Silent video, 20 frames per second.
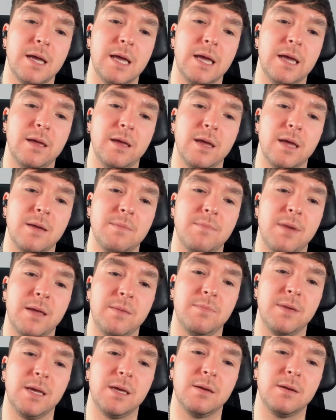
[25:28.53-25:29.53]
it, it
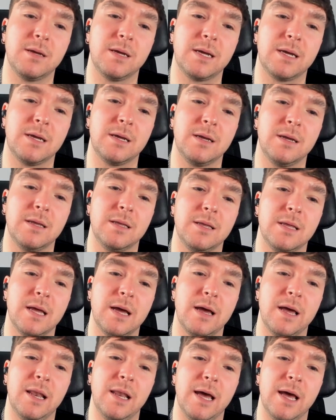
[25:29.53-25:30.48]
might be a,